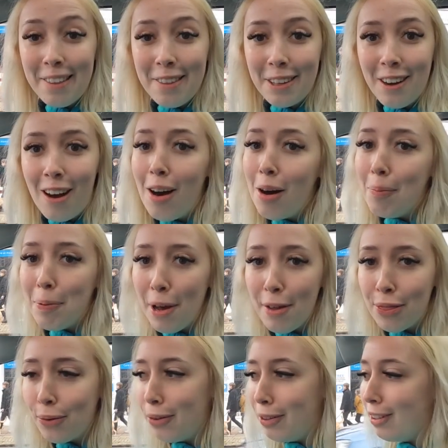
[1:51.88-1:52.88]
in the car,
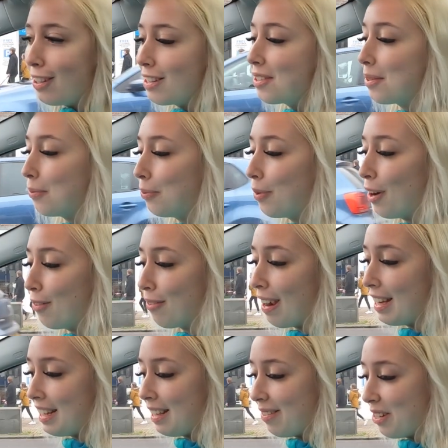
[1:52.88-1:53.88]
both orders were
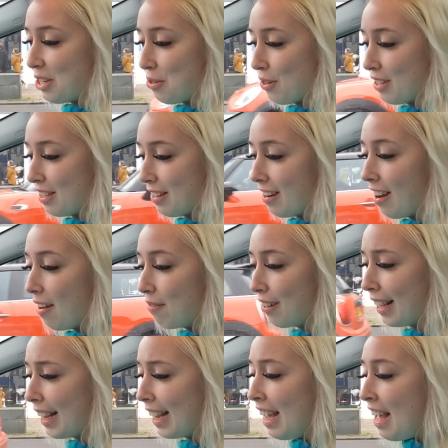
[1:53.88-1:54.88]
ready, which was
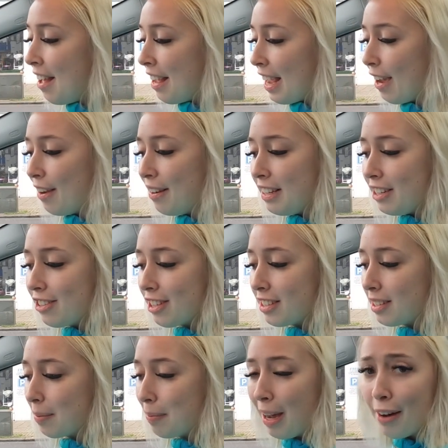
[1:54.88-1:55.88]
lovely. It only
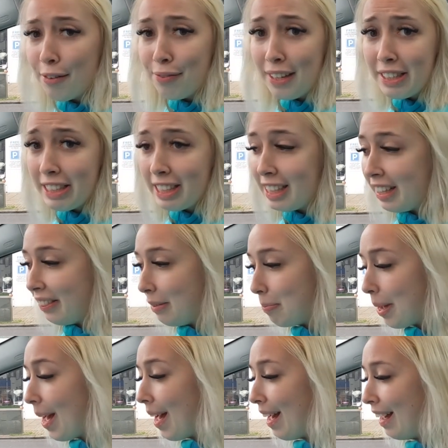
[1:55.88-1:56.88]
just about fitted in the
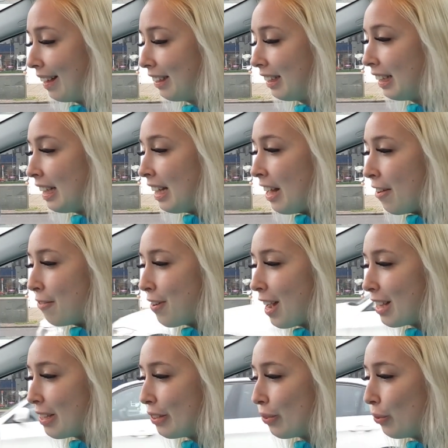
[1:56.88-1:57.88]
bag.
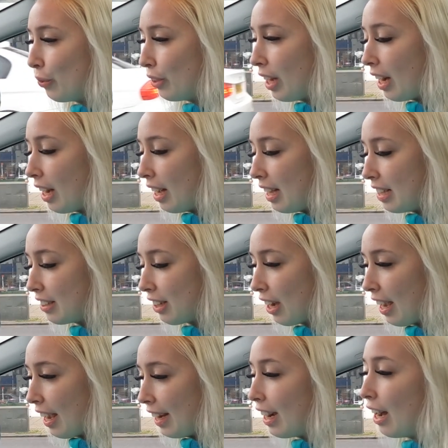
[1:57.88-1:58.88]
First order is
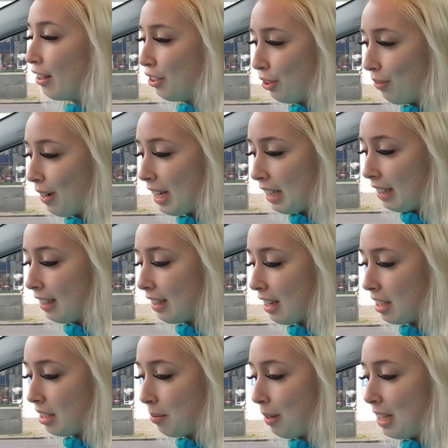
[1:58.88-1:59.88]
going oh, to a regular
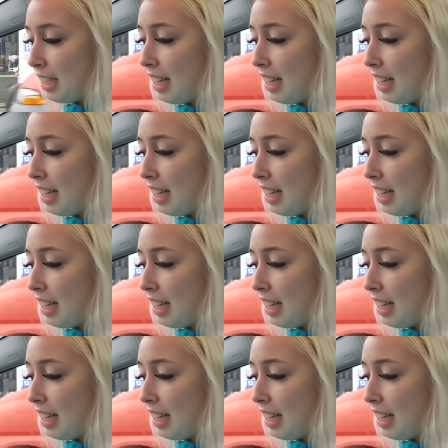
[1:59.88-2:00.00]
customer I